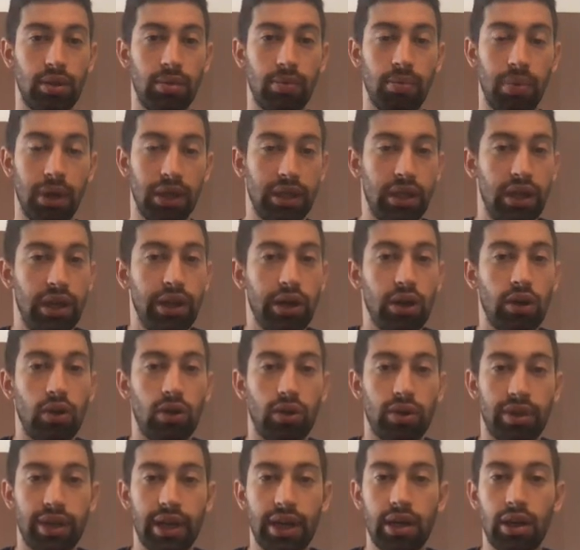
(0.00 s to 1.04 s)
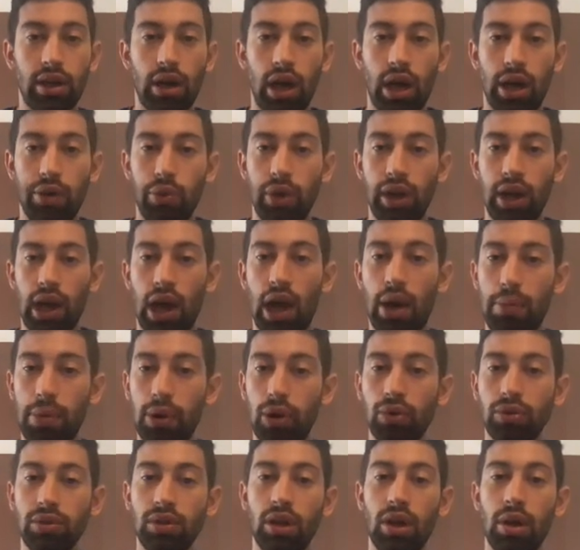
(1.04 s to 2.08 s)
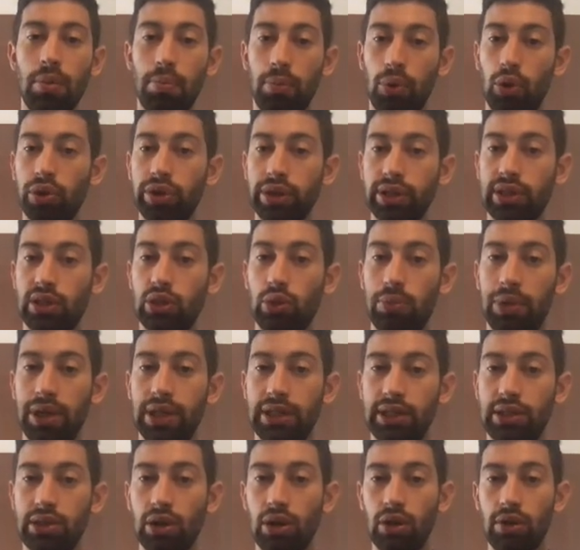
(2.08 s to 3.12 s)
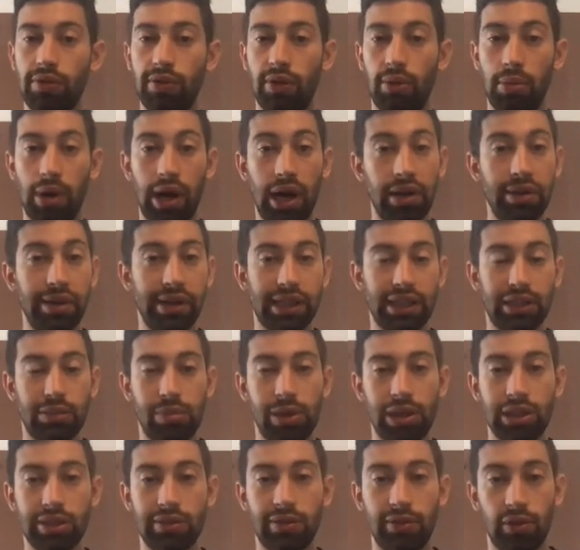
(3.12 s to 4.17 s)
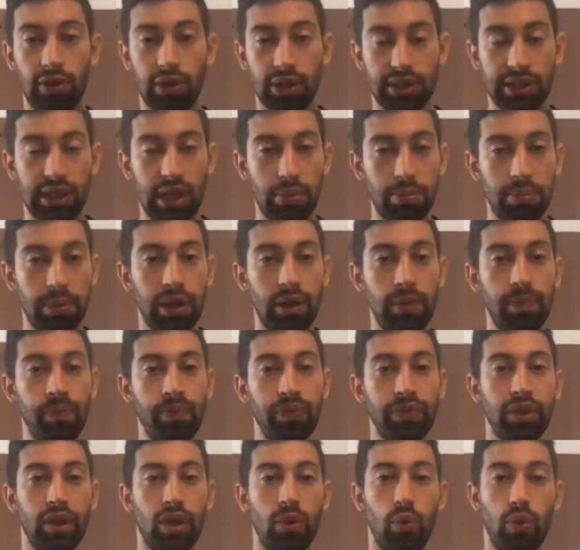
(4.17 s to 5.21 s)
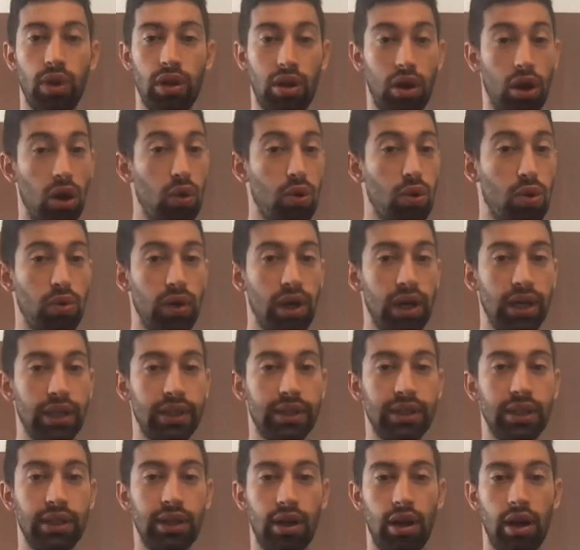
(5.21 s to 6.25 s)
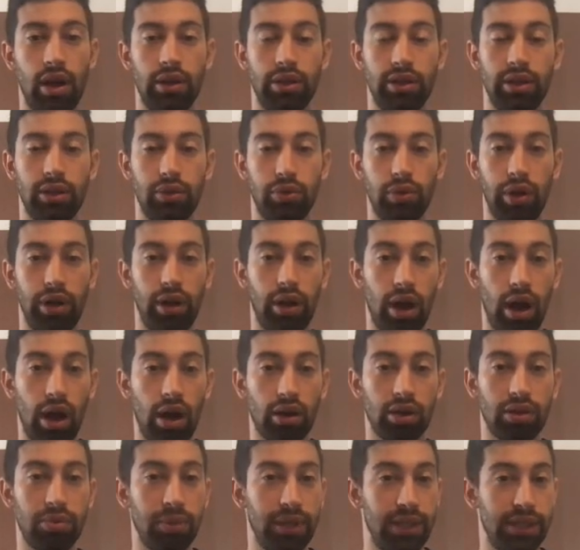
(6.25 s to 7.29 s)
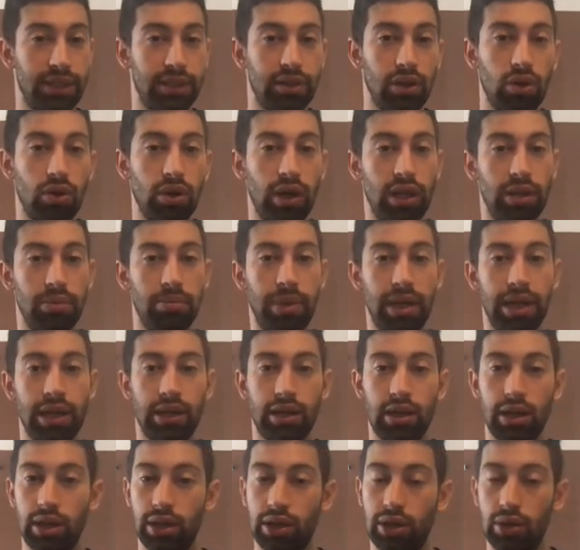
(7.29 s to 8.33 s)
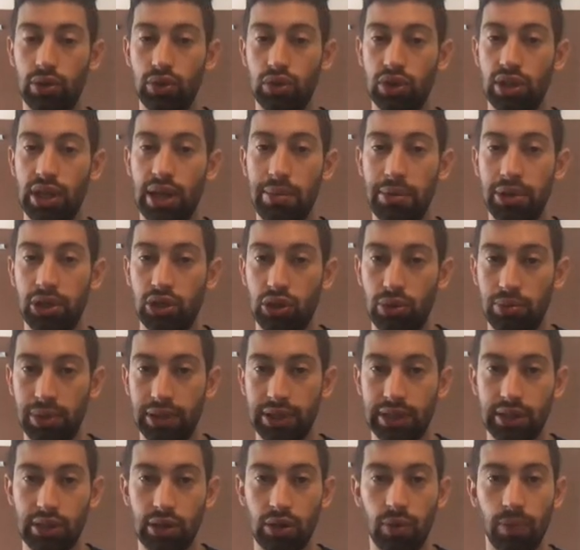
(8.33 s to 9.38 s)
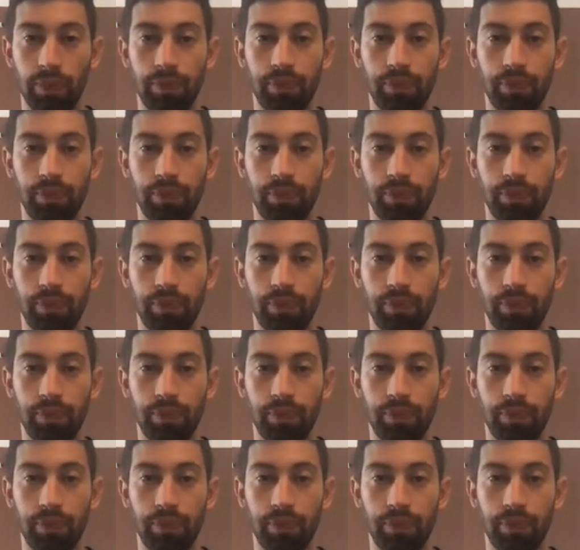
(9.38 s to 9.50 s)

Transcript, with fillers: but Lior, then I will upload products to my store from AliExpress, for example, with low quality, and it will hurt my store and make a huge damage to my store.